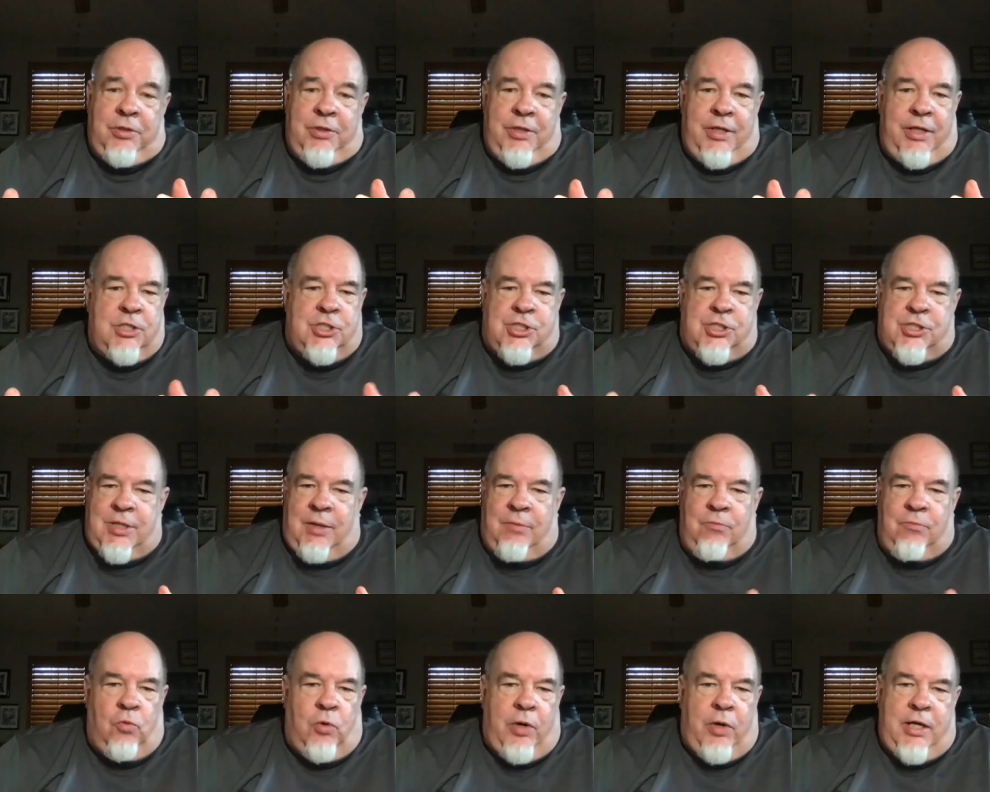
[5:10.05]
In
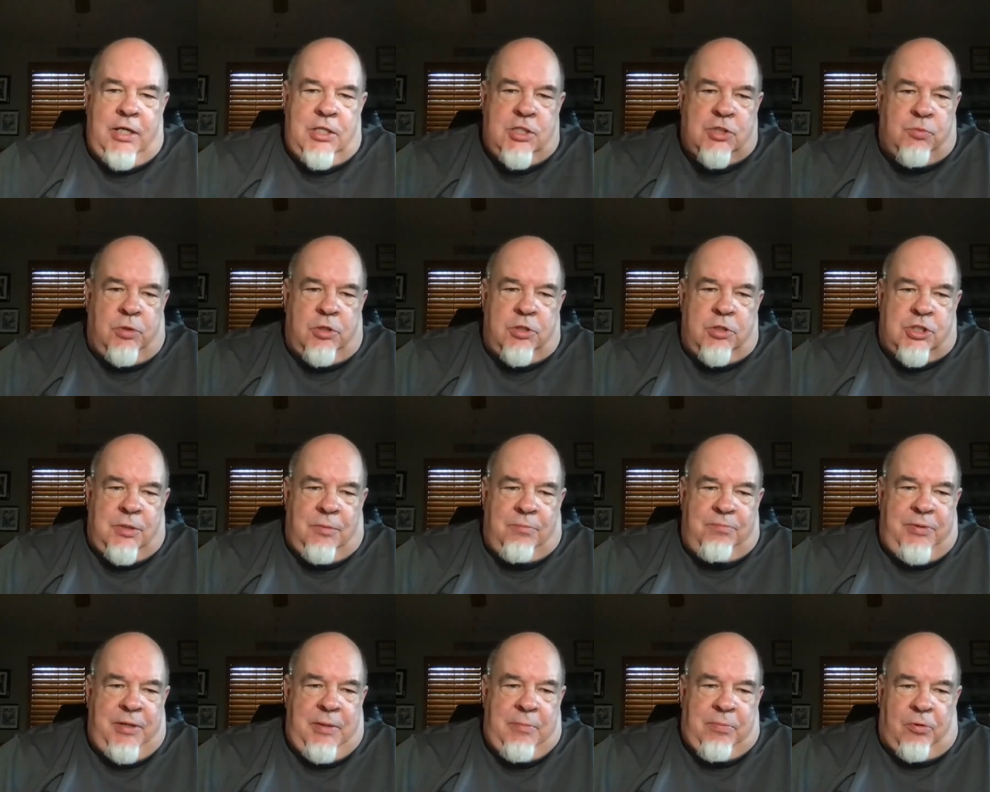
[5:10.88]
some ways, what
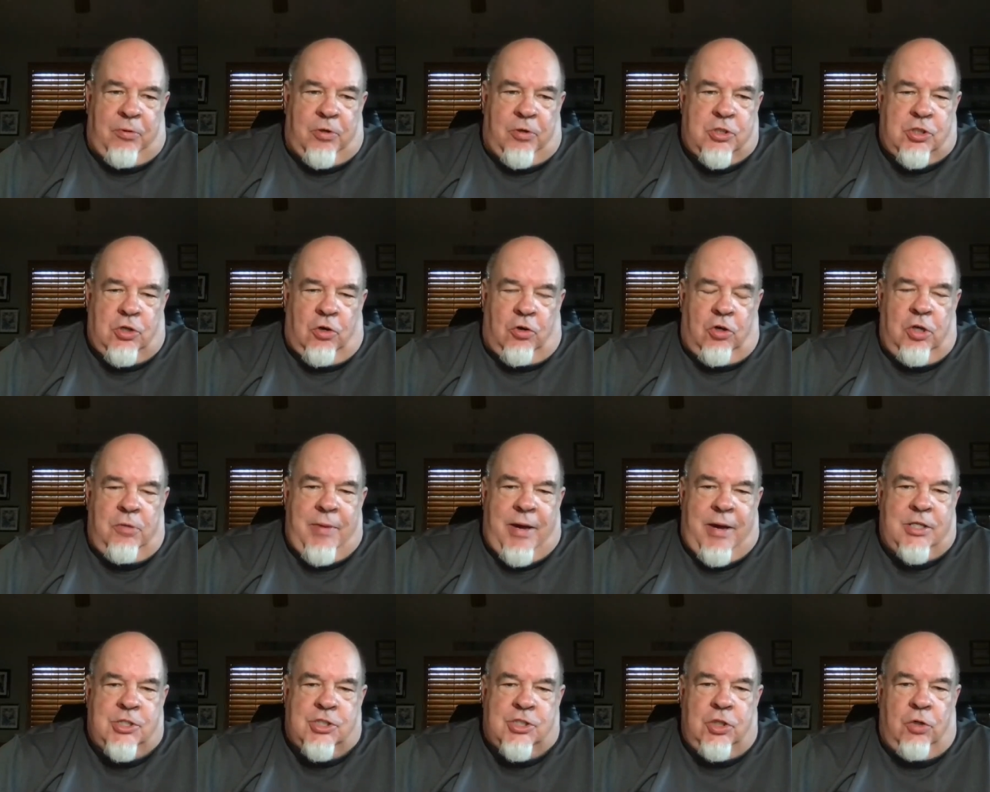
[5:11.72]
some people are talking
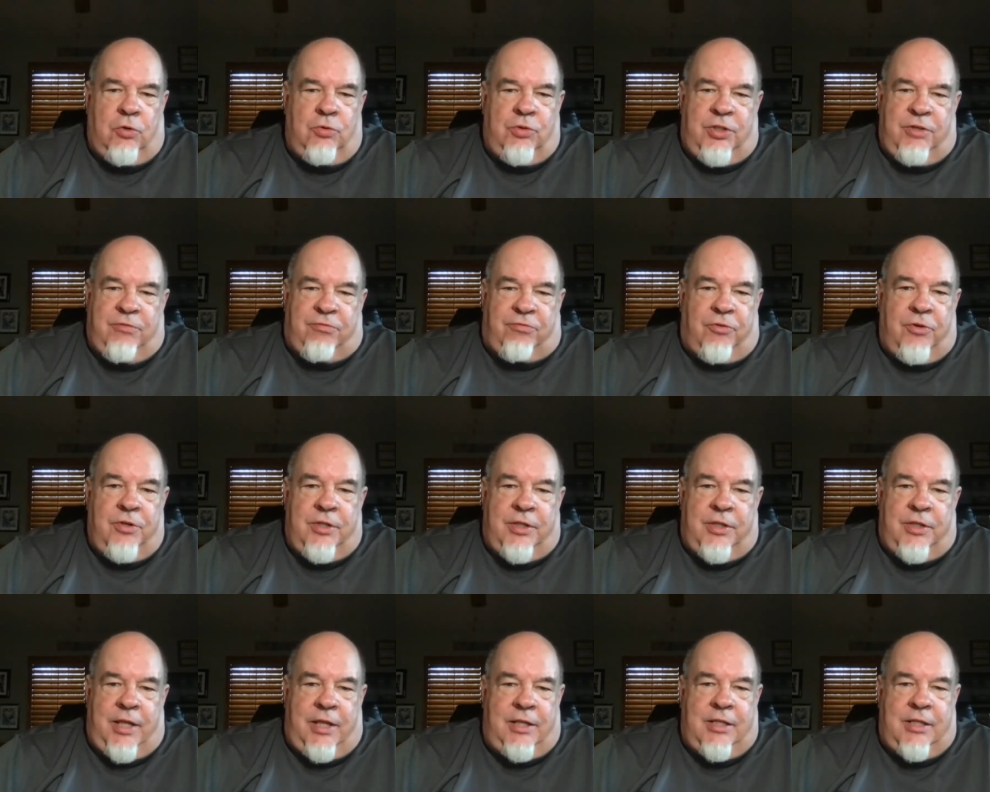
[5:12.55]
about is no different
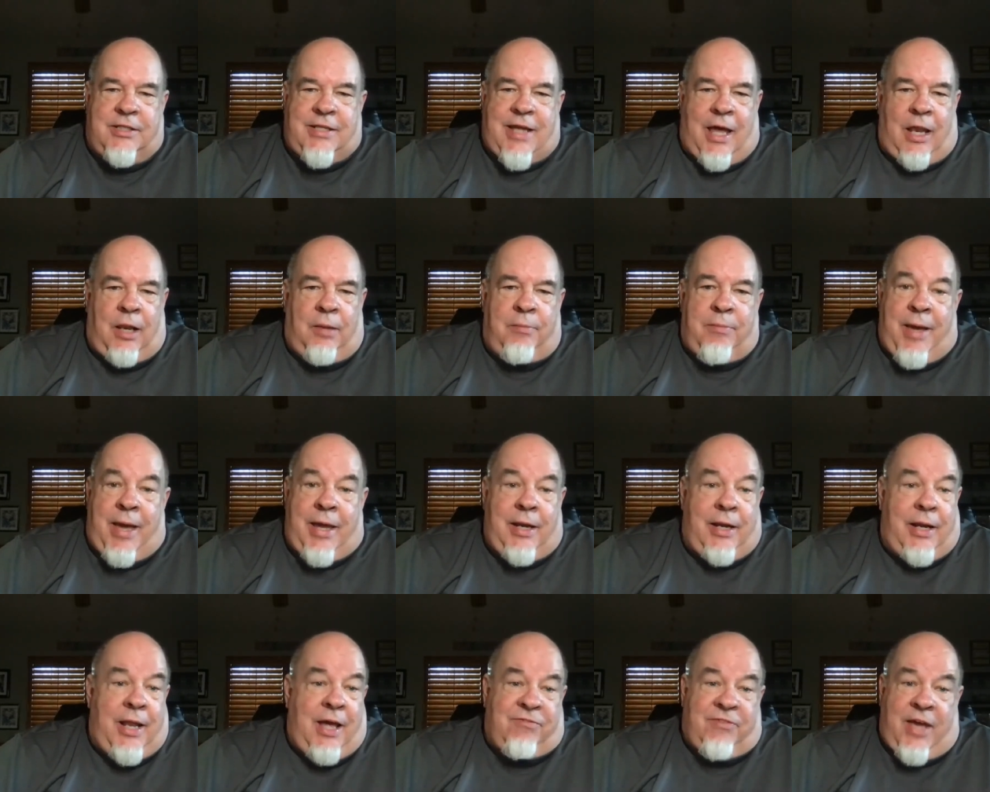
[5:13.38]
than the Taliban
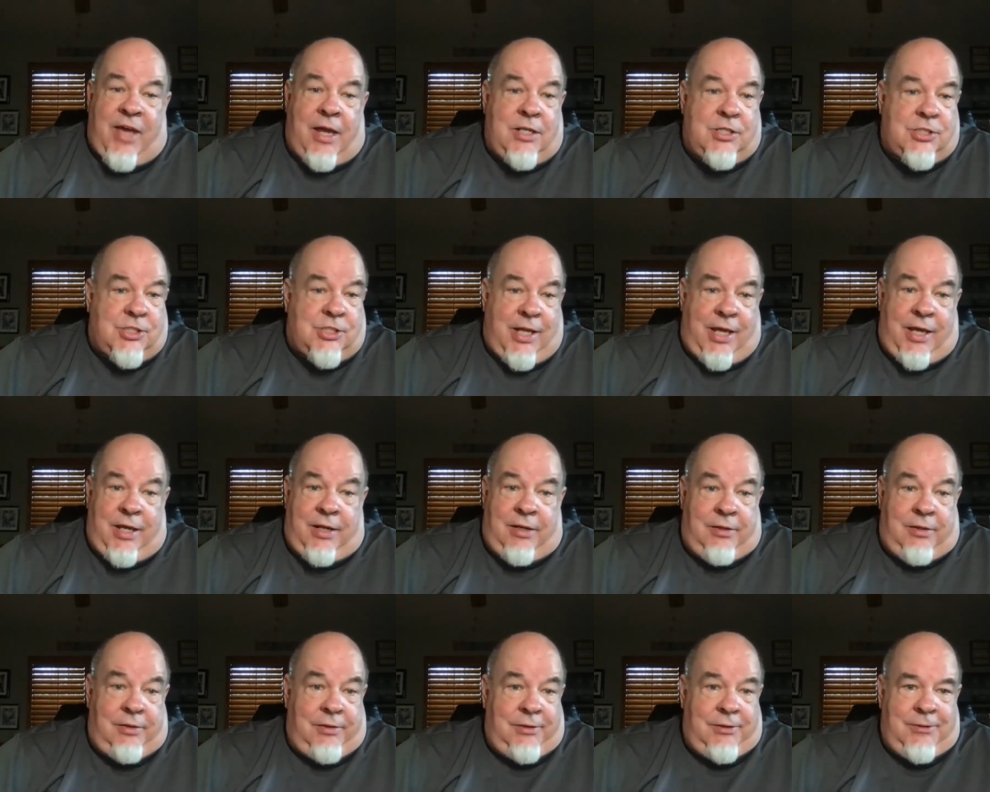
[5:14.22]
in Afghanistan.